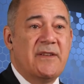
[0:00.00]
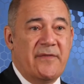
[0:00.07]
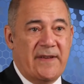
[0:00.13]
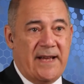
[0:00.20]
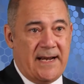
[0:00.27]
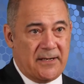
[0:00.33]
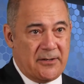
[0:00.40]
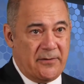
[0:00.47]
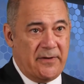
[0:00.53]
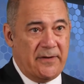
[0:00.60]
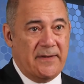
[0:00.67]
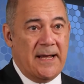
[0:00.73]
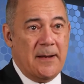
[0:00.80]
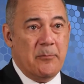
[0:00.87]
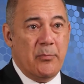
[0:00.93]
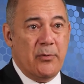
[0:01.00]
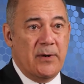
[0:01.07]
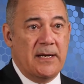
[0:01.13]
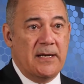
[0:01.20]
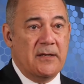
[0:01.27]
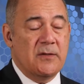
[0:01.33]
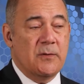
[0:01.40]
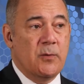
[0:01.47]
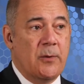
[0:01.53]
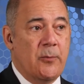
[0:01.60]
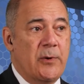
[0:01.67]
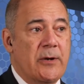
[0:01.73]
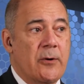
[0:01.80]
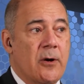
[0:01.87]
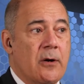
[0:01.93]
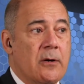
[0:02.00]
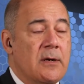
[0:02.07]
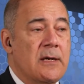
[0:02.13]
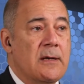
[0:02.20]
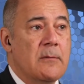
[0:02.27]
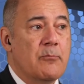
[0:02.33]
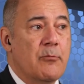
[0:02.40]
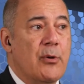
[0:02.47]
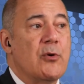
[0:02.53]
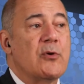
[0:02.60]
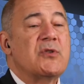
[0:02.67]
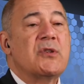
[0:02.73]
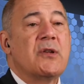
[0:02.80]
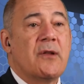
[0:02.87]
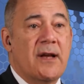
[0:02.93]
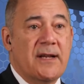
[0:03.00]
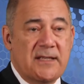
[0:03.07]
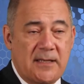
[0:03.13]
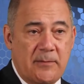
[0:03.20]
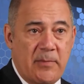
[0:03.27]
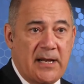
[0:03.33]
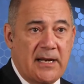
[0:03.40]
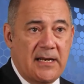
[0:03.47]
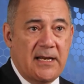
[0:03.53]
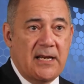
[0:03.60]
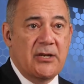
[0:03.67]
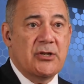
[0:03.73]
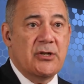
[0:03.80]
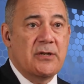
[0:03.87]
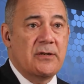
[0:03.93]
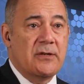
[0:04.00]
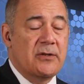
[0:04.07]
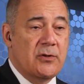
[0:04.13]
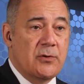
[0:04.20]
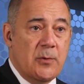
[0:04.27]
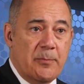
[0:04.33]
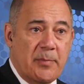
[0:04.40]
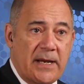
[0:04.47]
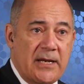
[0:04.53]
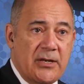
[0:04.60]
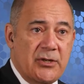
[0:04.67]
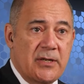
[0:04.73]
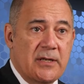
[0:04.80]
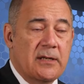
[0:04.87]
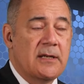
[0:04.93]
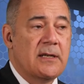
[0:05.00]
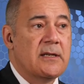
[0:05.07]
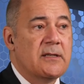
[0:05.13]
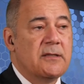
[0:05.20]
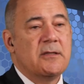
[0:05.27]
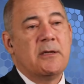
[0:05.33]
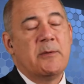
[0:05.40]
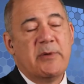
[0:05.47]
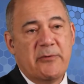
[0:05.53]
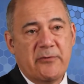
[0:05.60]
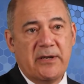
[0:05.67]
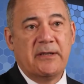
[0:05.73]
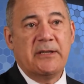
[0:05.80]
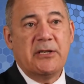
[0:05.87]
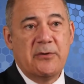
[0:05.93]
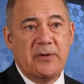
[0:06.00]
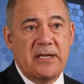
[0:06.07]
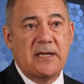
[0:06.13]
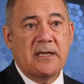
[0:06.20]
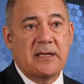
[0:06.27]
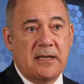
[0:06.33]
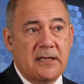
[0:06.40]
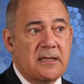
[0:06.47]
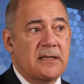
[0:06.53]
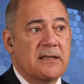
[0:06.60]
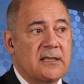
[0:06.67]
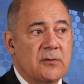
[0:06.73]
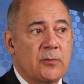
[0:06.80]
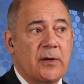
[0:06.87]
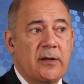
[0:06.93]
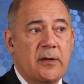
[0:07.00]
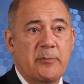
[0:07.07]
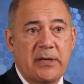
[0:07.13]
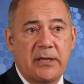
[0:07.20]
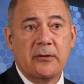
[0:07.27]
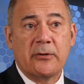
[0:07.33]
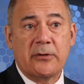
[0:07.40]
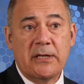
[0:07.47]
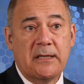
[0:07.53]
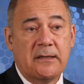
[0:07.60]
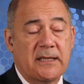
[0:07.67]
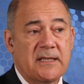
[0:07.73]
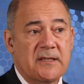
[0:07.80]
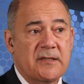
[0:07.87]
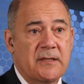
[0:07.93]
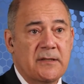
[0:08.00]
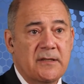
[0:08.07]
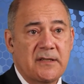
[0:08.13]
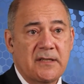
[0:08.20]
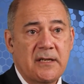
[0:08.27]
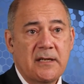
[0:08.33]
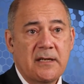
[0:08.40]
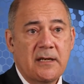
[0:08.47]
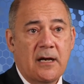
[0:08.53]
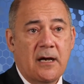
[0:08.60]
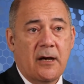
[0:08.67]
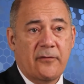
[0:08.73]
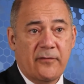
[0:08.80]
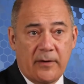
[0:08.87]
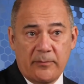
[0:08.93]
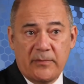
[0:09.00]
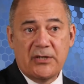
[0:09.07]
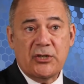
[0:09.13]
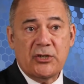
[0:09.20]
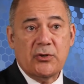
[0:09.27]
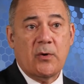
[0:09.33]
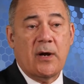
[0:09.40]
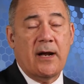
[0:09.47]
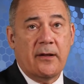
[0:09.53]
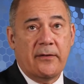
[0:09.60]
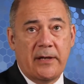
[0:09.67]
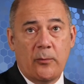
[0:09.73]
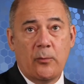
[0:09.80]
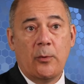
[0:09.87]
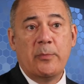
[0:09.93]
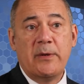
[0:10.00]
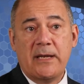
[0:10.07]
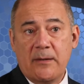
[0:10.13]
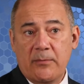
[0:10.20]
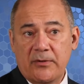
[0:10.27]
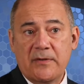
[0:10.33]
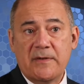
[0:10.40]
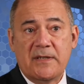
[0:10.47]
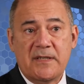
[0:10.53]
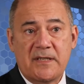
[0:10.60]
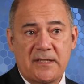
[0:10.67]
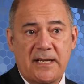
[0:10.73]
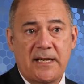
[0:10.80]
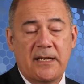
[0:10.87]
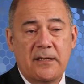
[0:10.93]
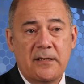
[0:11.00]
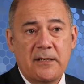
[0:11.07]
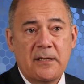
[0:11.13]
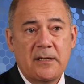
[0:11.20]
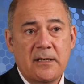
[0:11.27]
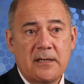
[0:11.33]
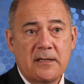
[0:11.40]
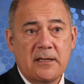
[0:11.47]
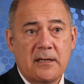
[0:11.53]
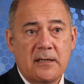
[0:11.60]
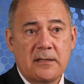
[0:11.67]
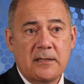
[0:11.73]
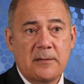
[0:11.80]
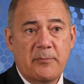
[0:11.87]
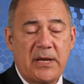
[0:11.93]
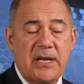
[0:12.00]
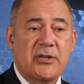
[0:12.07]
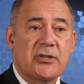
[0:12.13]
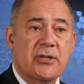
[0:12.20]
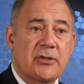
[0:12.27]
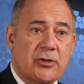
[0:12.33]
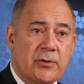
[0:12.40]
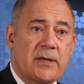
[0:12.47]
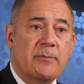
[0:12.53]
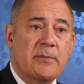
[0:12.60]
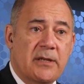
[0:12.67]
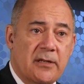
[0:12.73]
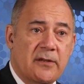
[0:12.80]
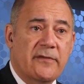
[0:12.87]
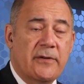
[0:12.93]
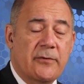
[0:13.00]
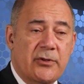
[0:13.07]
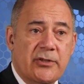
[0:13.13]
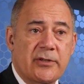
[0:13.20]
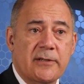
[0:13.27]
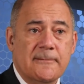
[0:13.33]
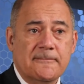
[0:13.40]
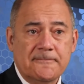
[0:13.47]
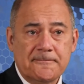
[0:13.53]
factor that brings when we are personalizing medication to a patient is going to be really unique. And I think that's one of the big learning lessons from this trial that we'll be able to extend to patient treatment in the future.